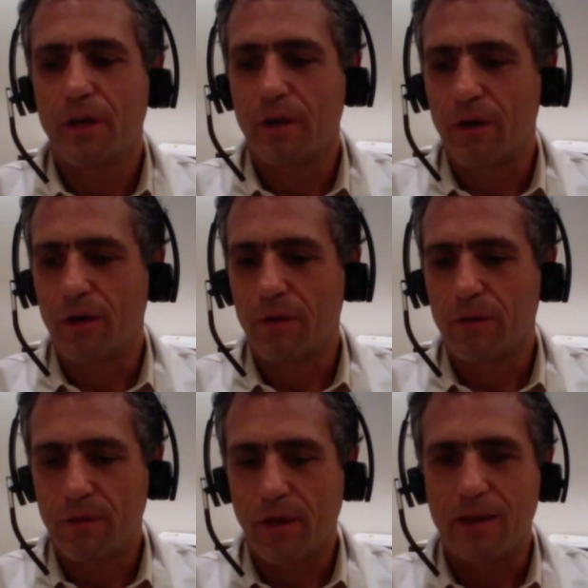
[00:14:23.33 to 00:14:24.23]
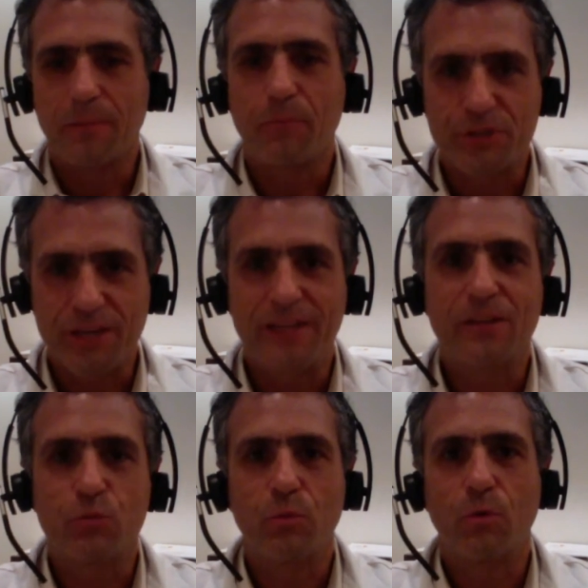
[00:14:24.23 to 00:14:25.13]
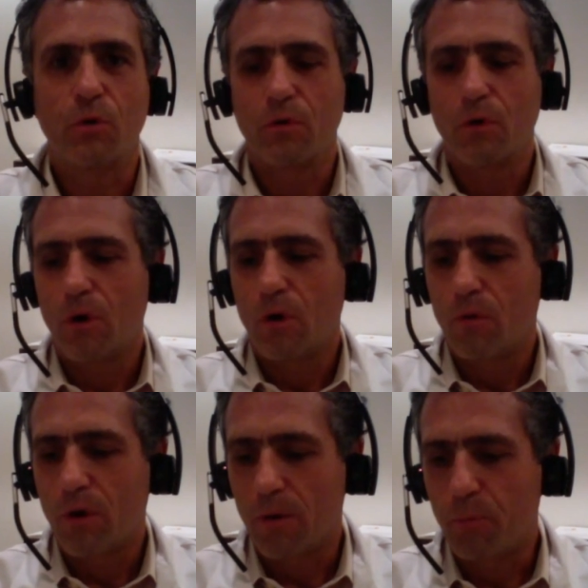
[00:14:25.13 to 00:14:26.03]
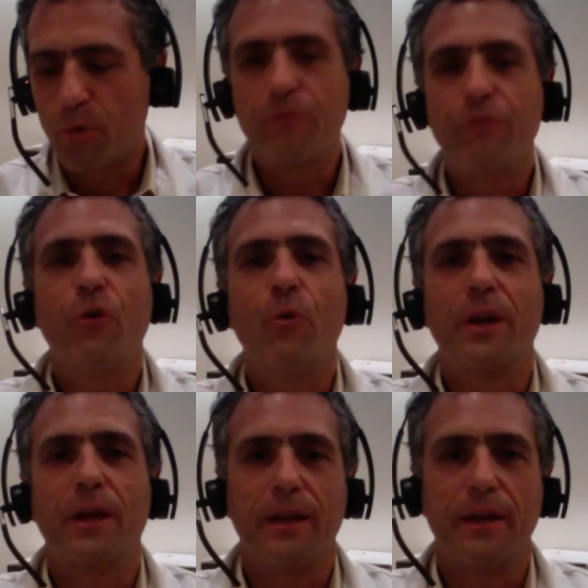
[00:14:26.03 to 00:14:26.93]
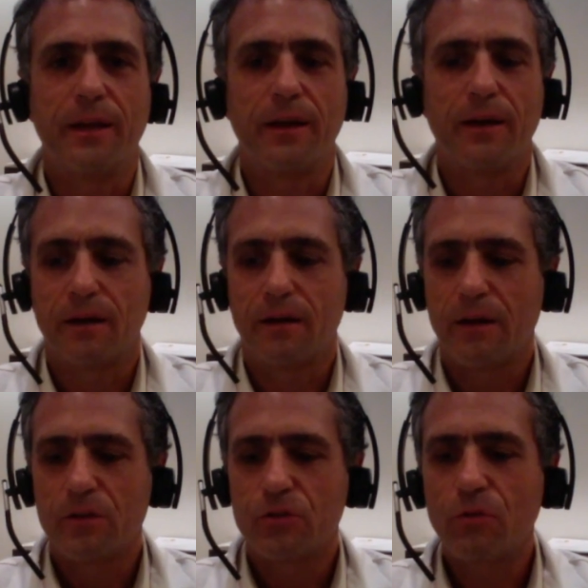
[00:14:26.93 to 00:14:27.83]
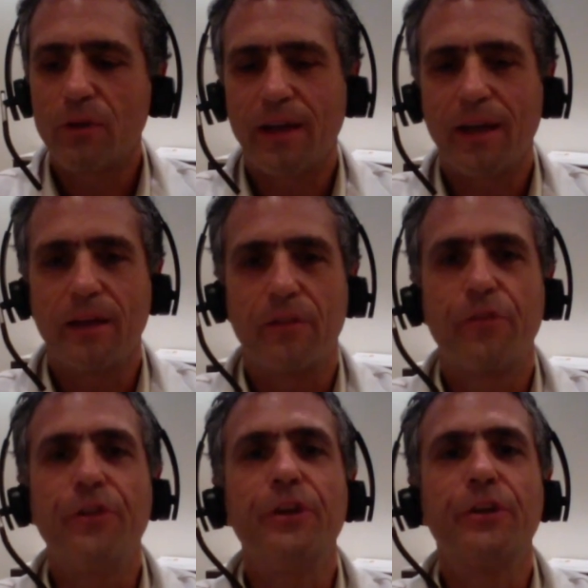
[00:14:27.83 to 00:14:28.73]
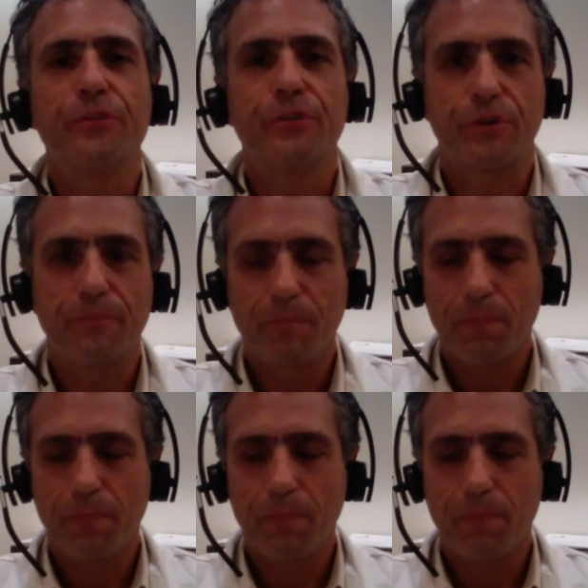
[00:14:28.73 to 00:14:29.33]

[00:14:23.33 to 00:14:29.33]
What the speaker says: the presenters, we were putting forward a sort of like a theater